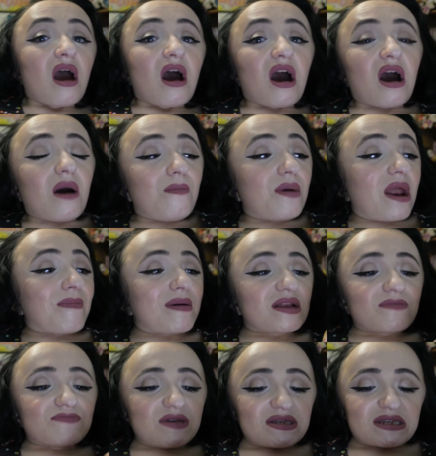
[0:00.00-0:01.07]
Uh, but I picked
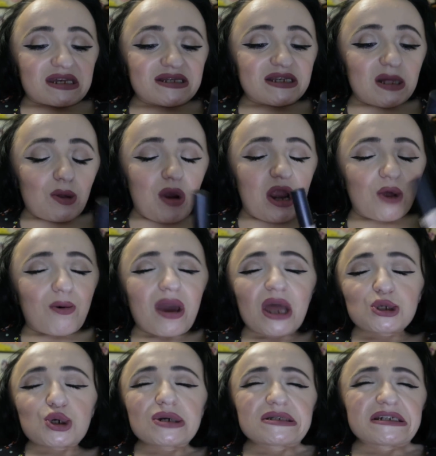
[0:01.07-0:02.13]
up this concealer anyway. I
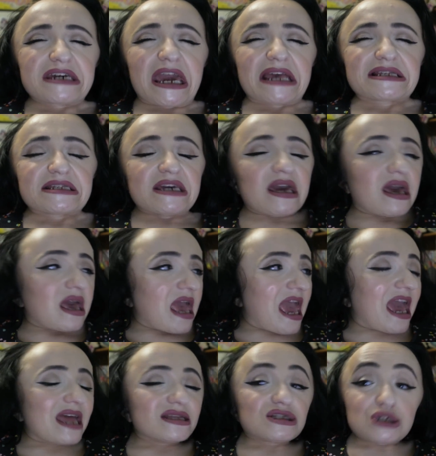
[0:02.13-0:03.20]
trusted Casey,
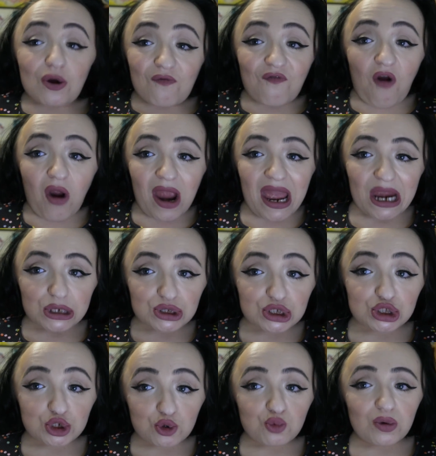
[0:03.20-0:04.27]
and so far I actually
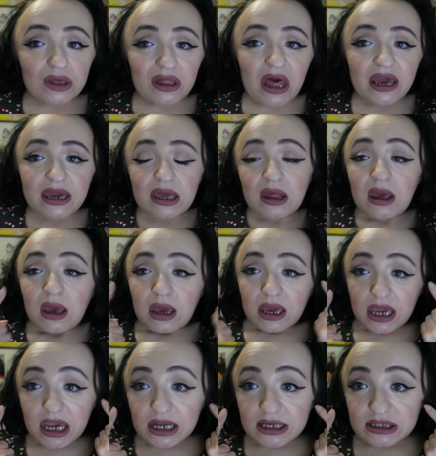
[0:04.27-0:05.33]
do really like it.
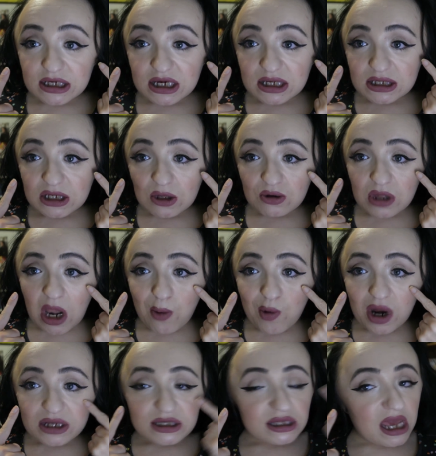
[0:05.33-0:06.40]
It is the concealer that I'm
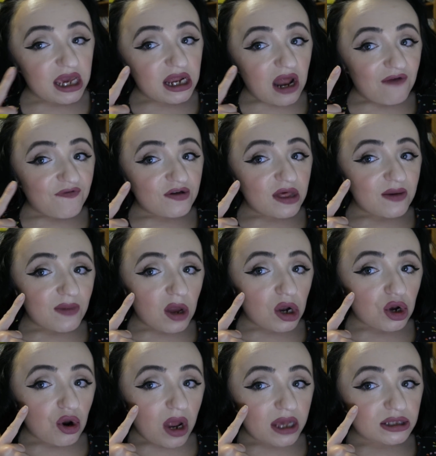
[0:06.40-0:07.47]
wearing today, and I feel like my
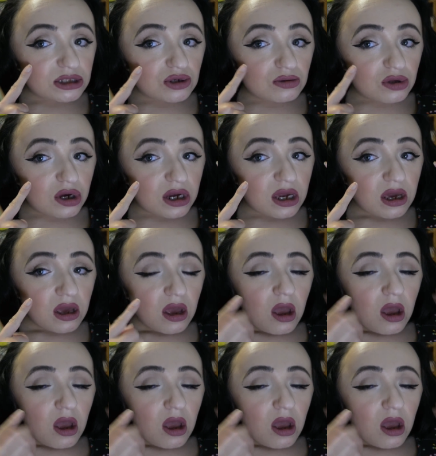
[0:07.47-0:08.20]
under eyes do look